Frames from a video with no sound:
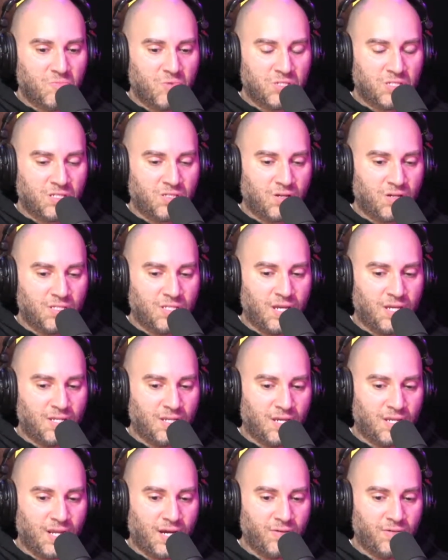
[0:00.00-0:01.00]
started taking
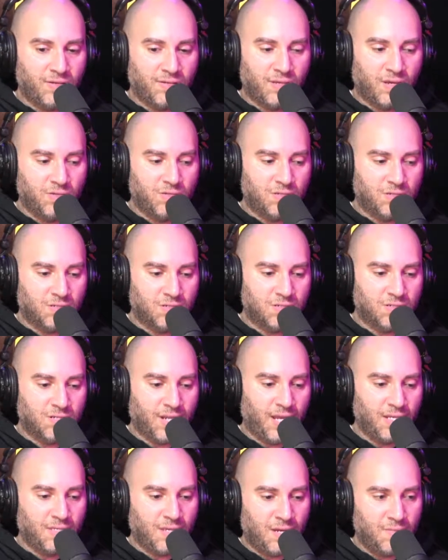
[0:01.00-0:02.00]
that Alka-Seltzer
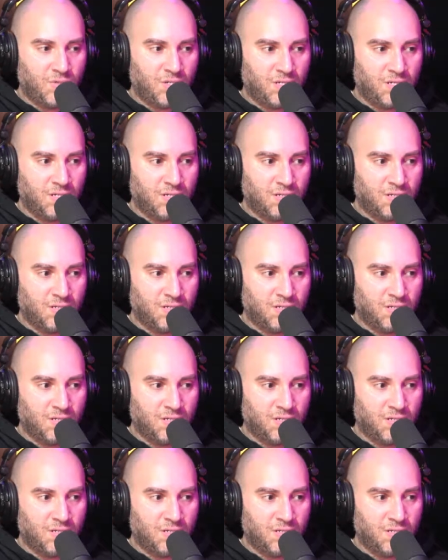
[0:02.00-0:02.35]
nighttime shit,